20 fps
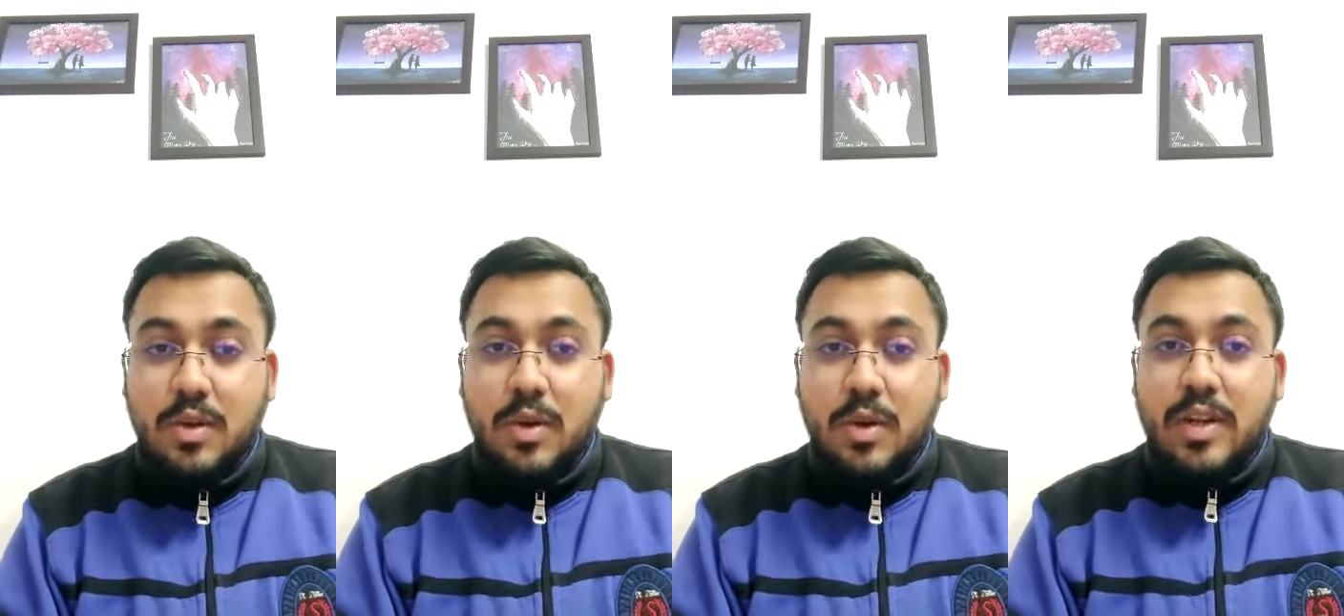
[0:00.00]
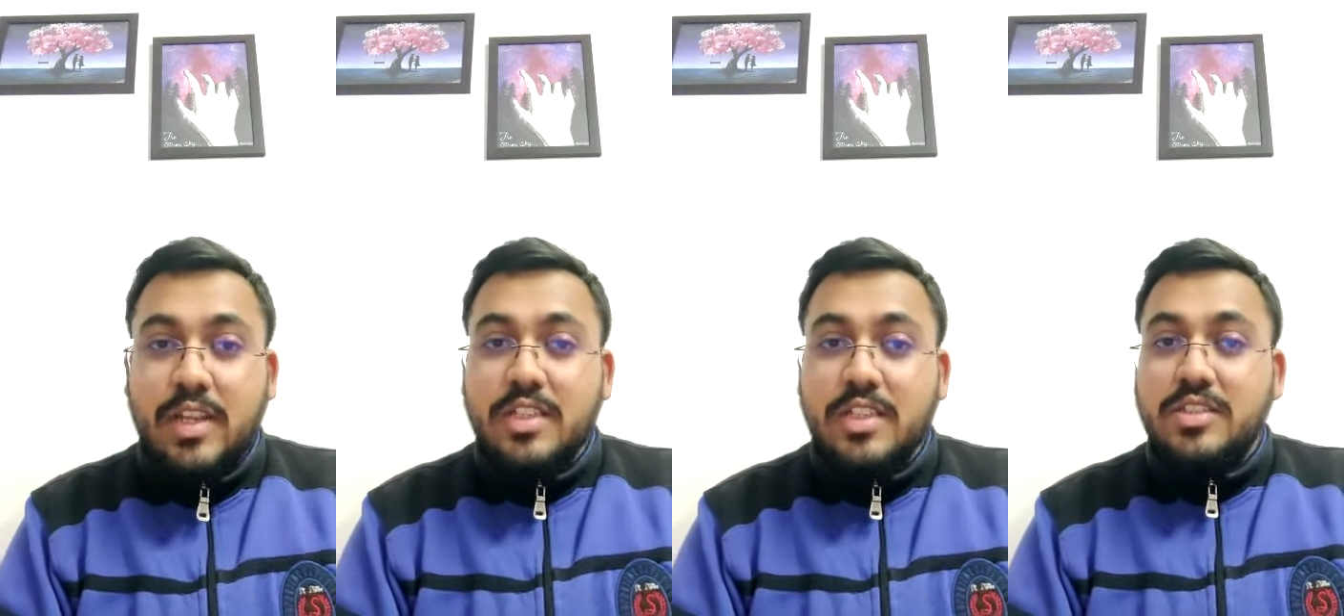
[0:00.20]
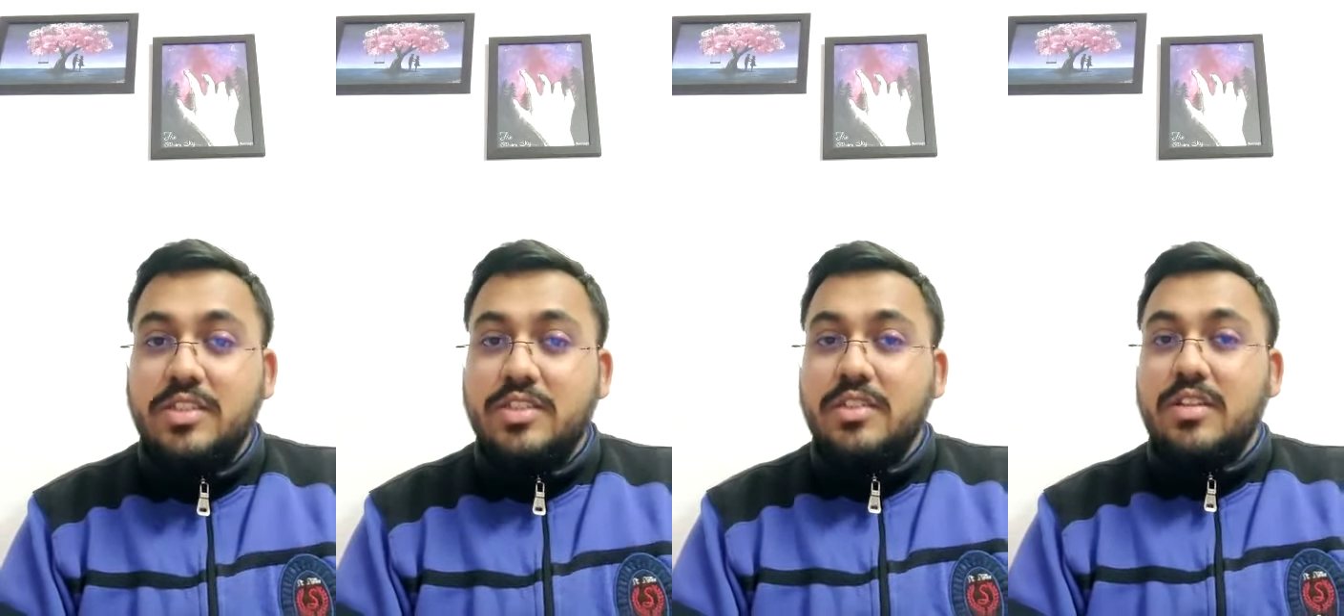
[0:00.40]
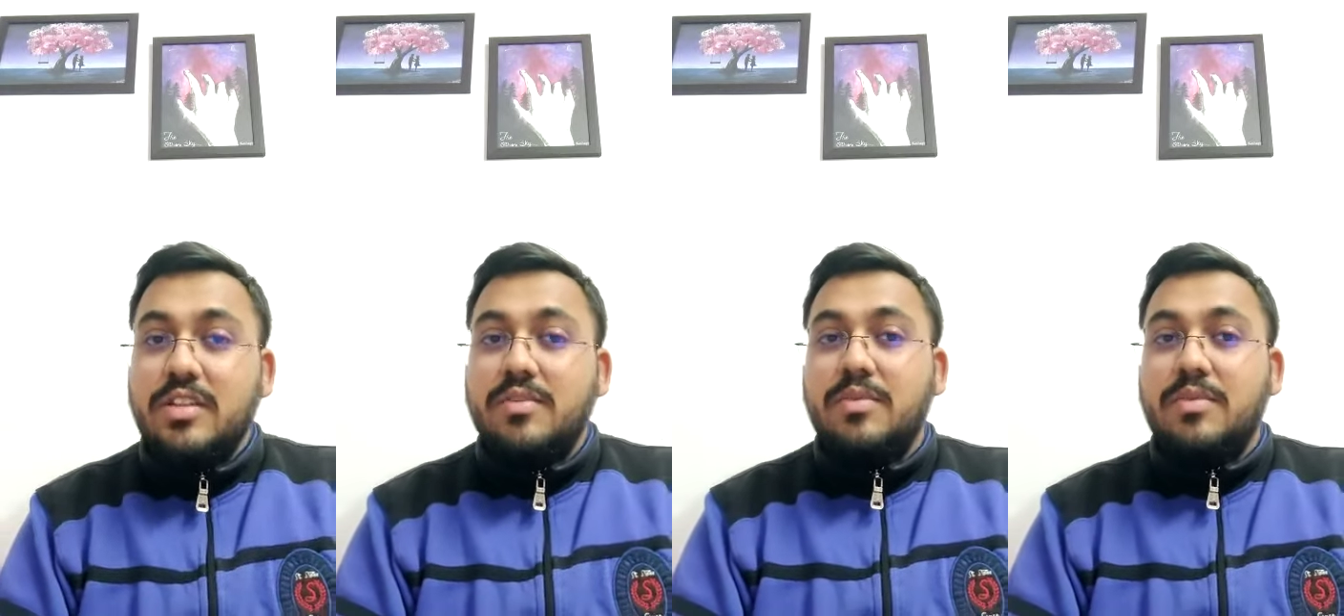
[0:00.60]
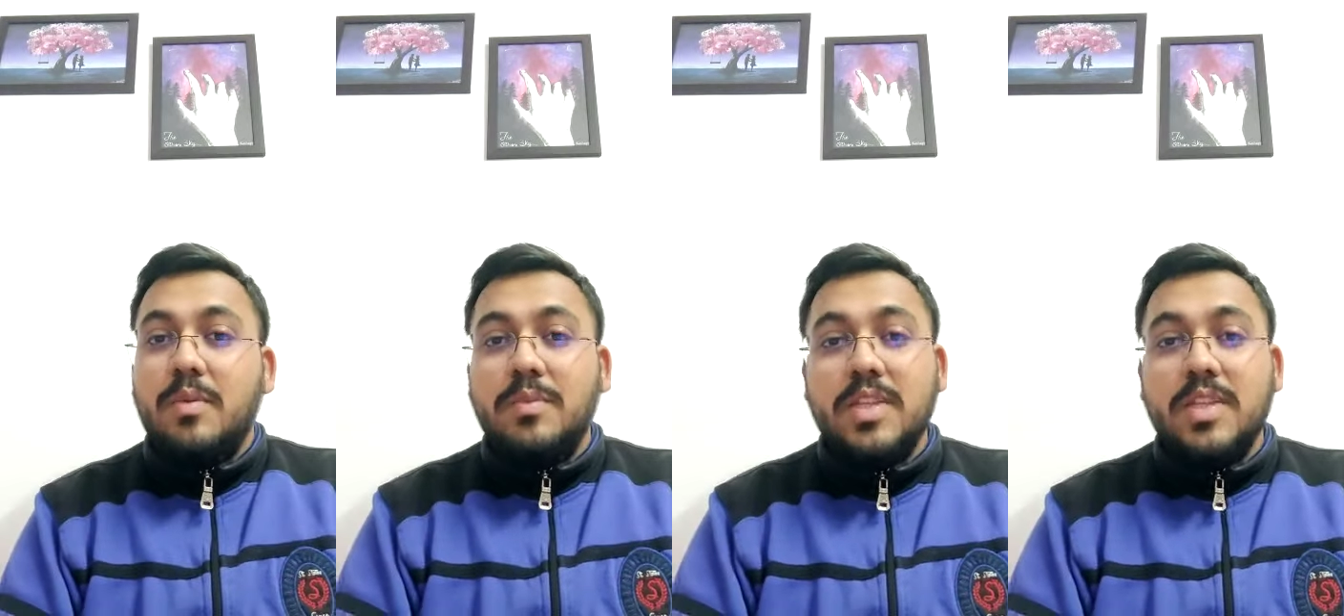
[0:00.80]
knowledge
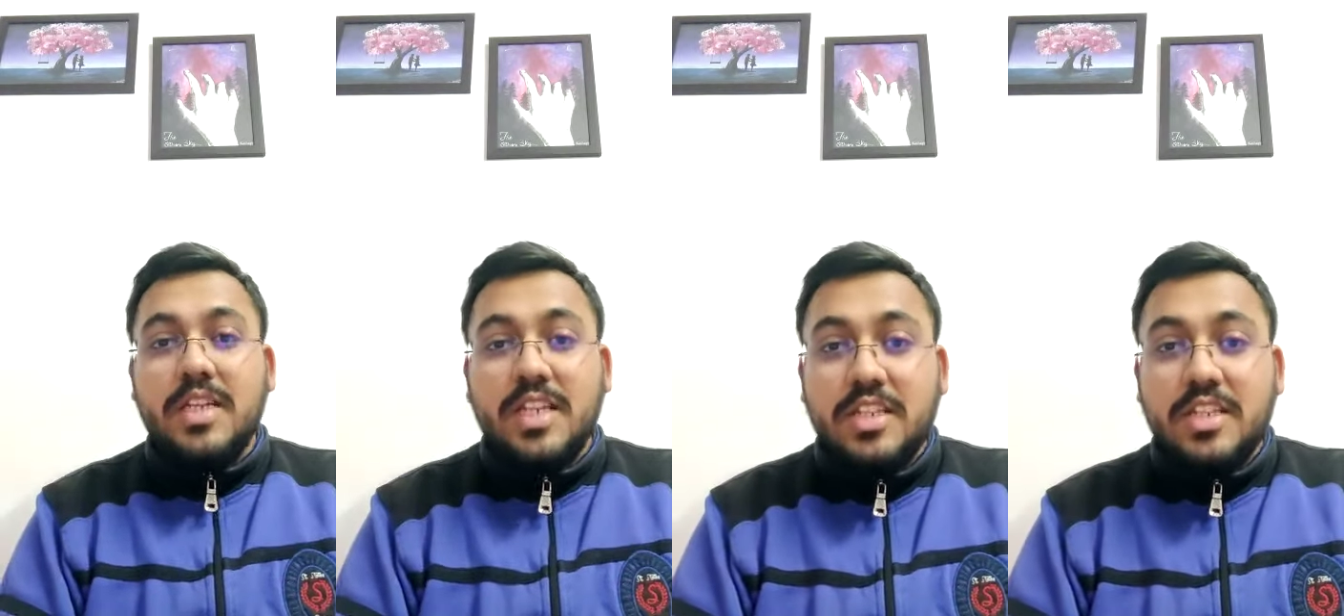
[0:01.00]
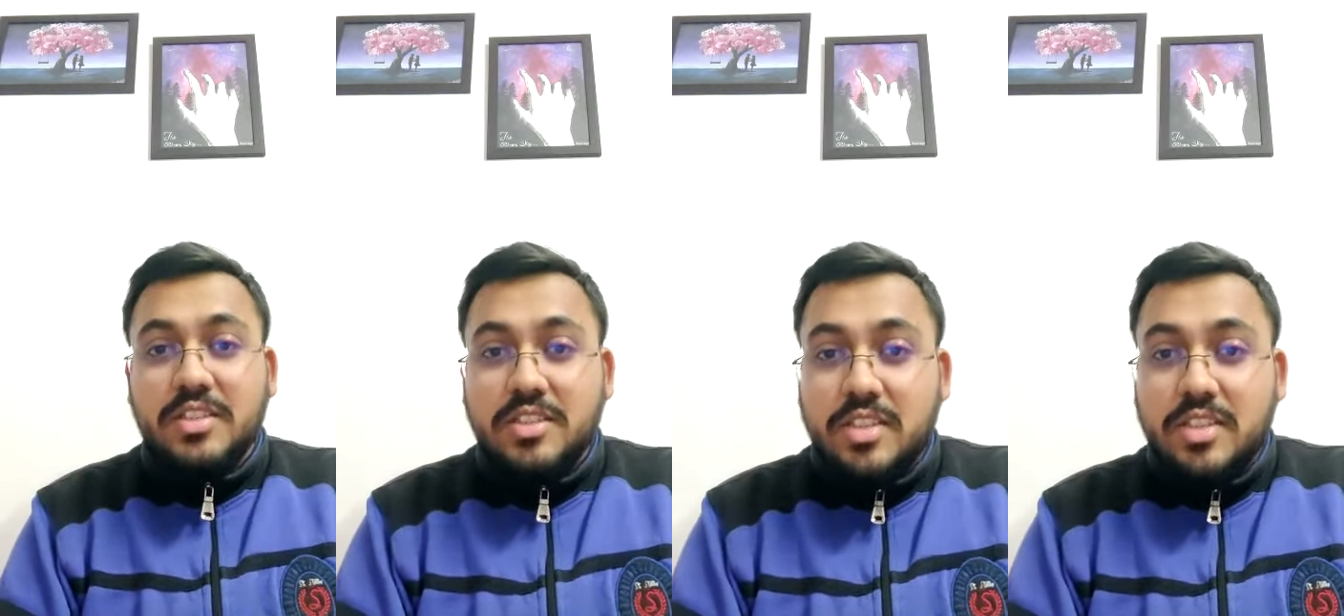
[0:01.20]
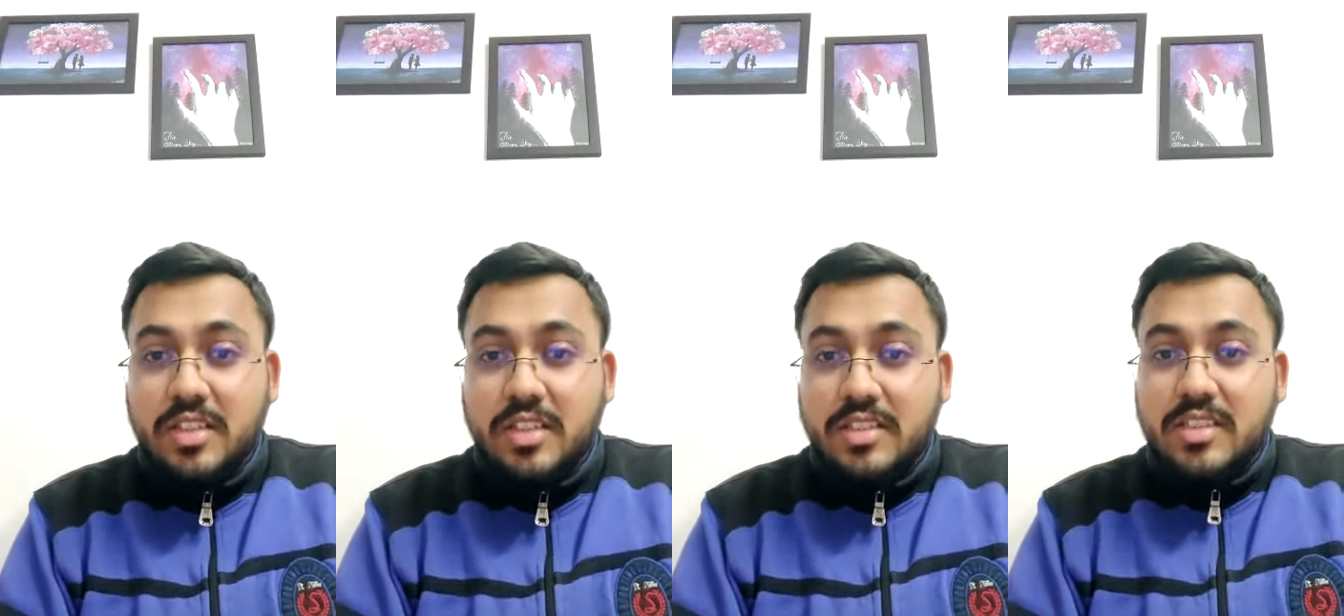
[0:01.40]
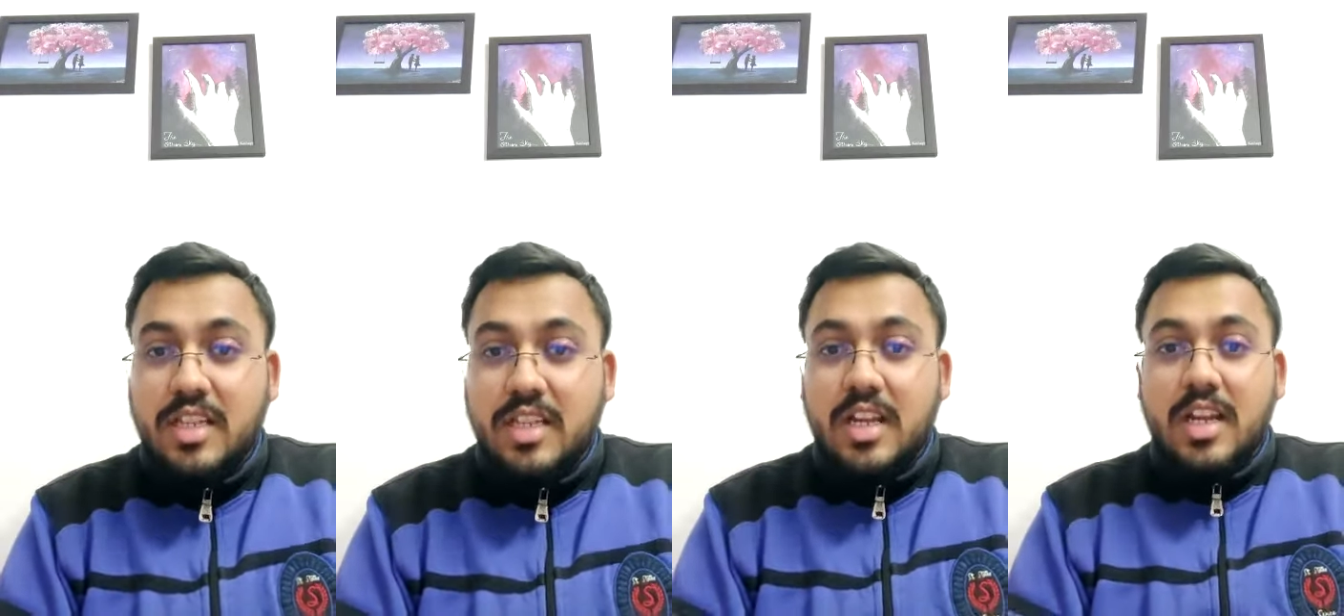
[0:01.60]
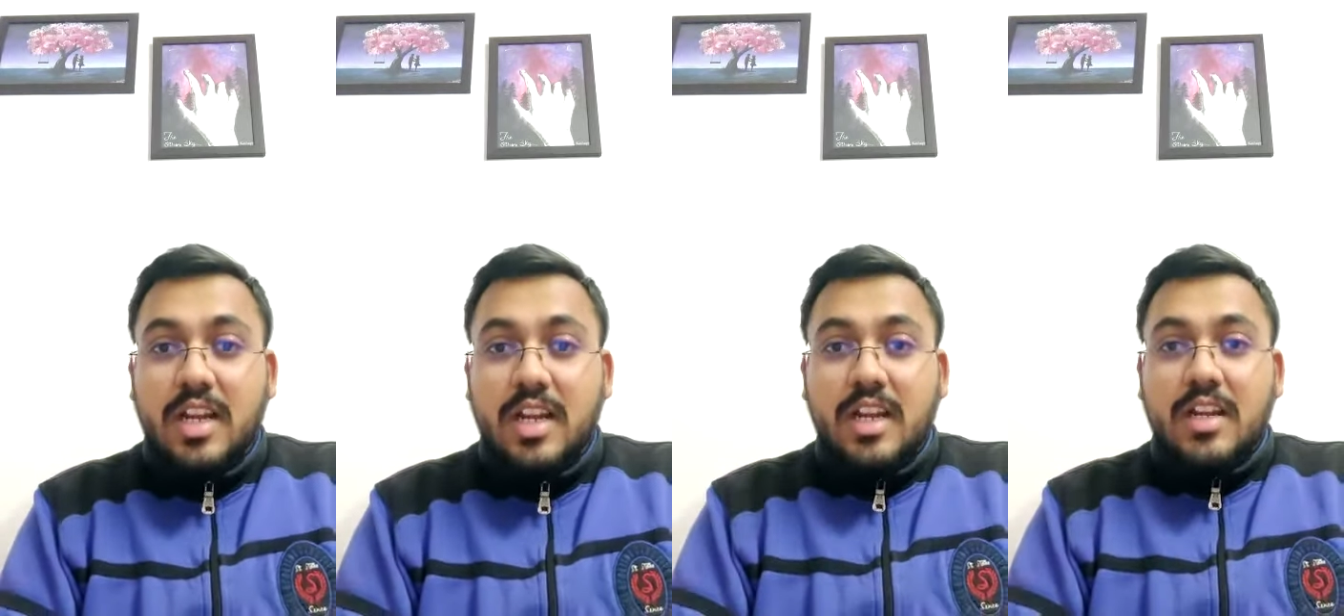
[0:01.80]
from the teachers.